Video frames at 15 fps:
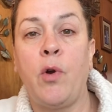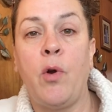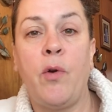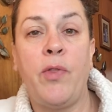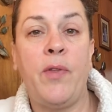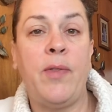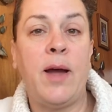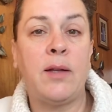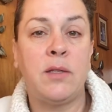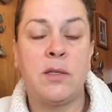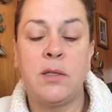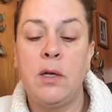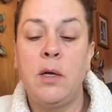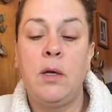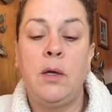growth, and
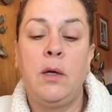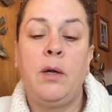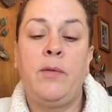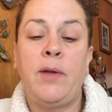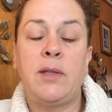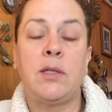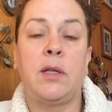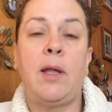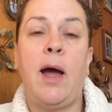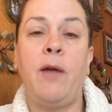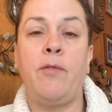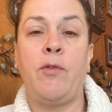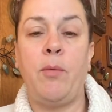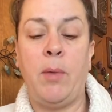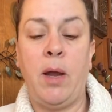that's a
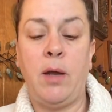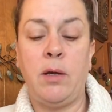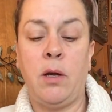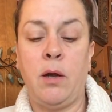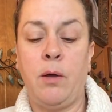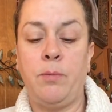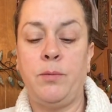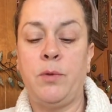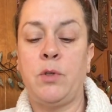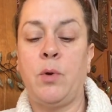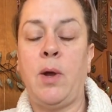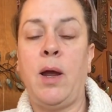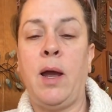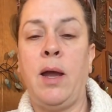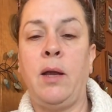lot for me.
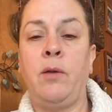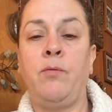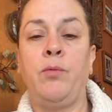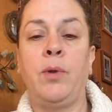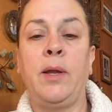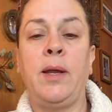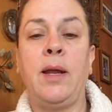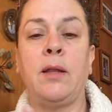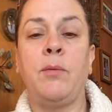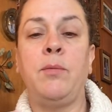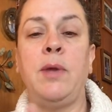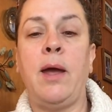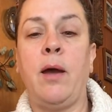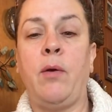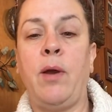So I really get
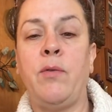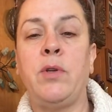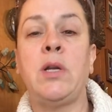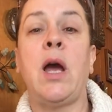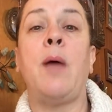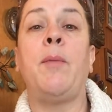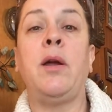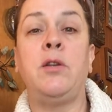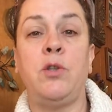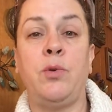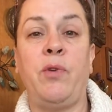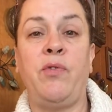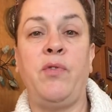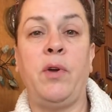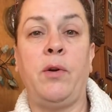them down every time I
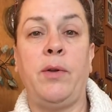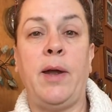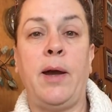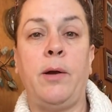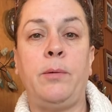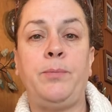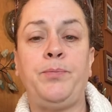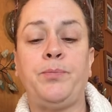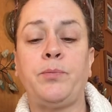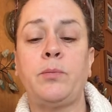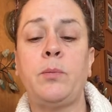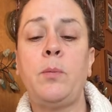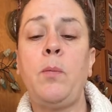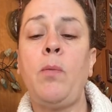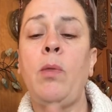do a fill now.
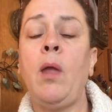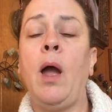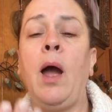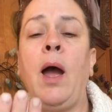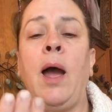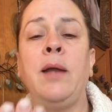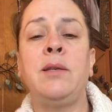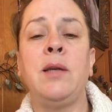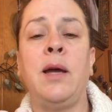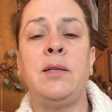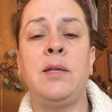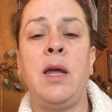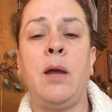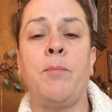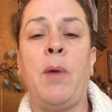I
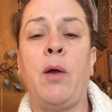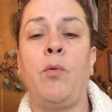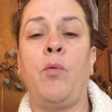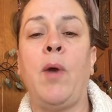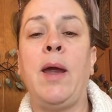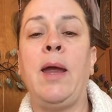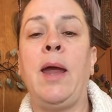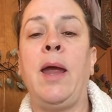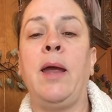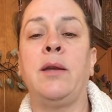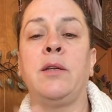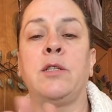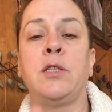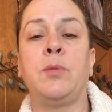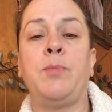take my right
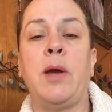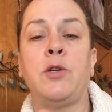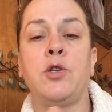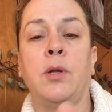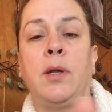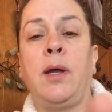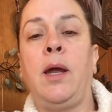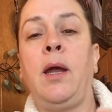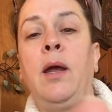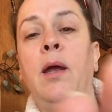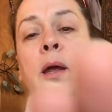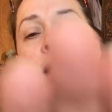hand especially